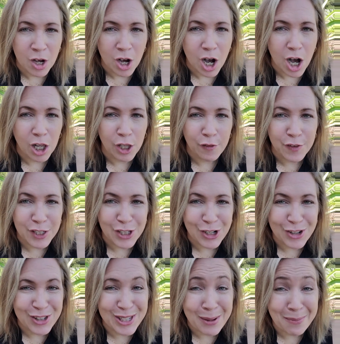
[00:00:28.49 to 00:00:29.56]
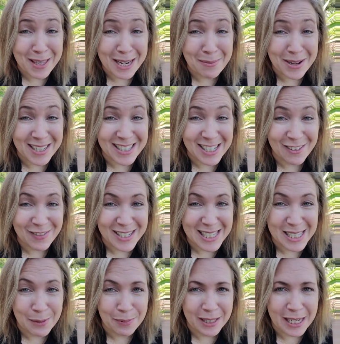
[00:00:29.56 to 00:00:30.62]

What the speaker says: All of us know something about self-discipline.